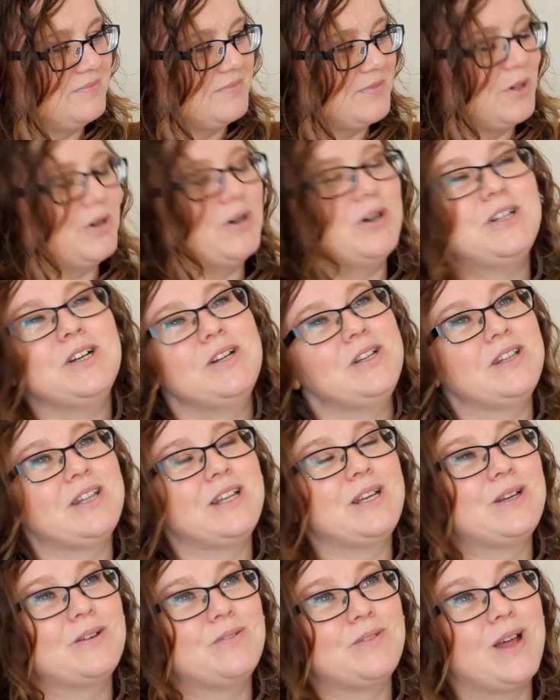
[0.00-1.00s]
I didn't
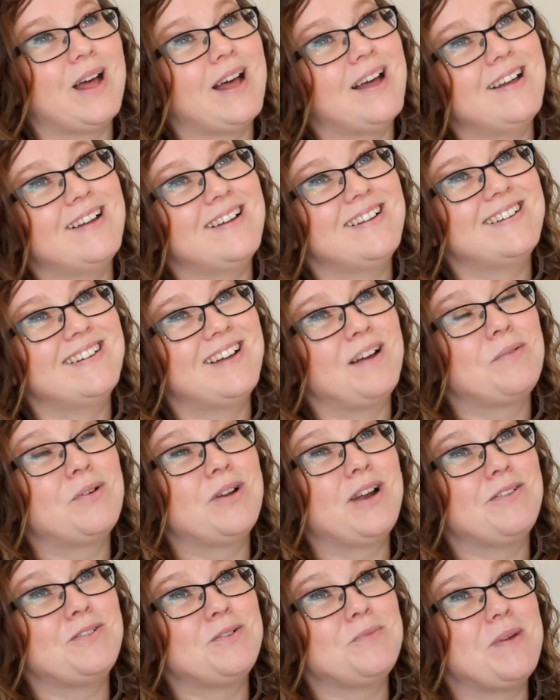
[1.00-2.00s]
think of that. I'm
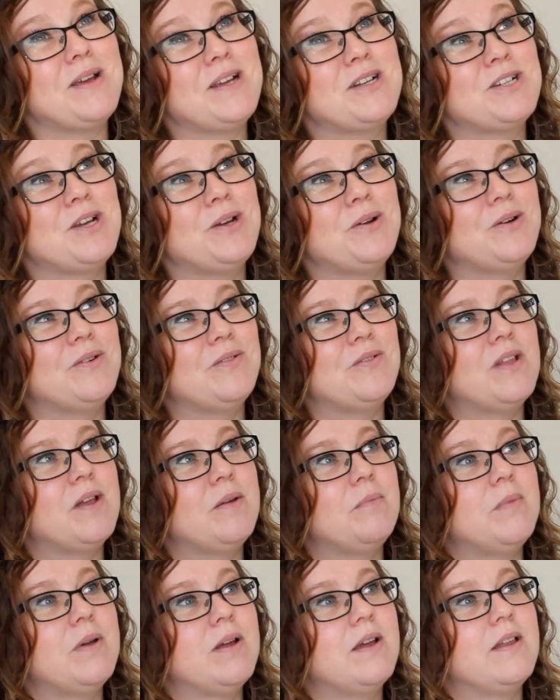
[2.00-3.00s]
gonna have to make 2 of
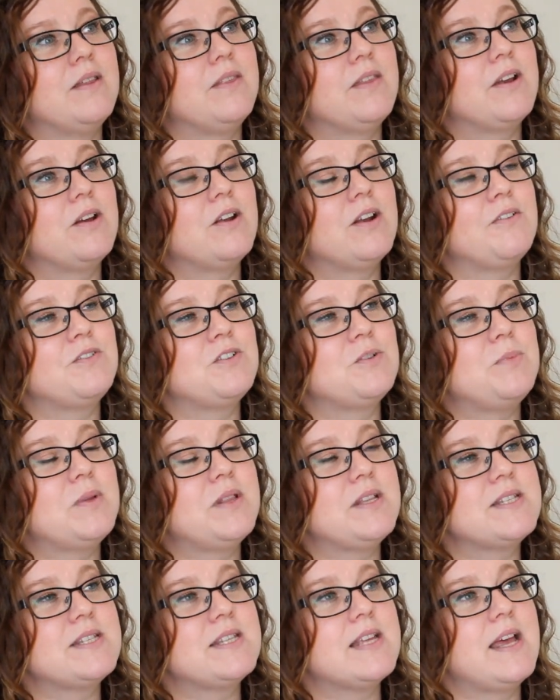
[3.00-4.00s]
them. They're gonna have to be
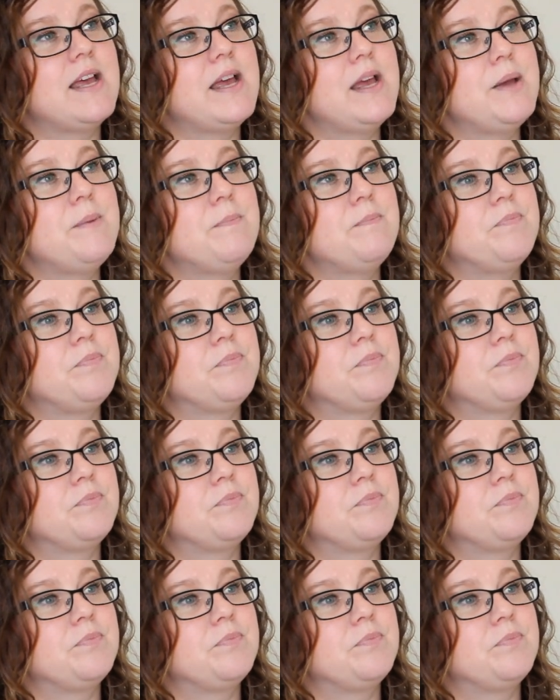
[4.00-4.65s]
the same.